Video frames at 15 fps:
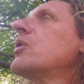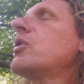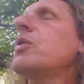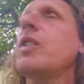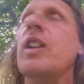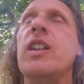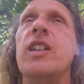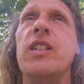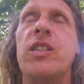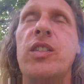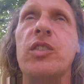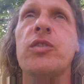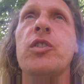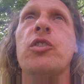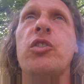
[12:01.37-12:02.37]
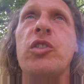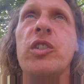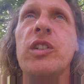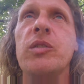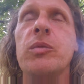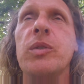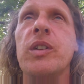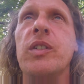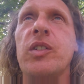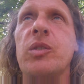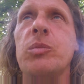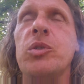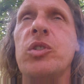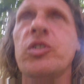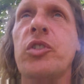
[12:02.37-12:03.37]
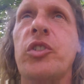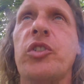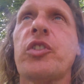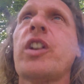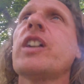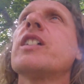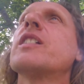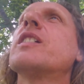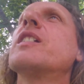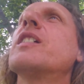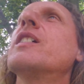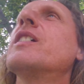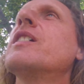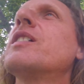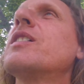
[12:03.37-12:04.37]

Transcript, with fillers: to any sufficiently reasonable society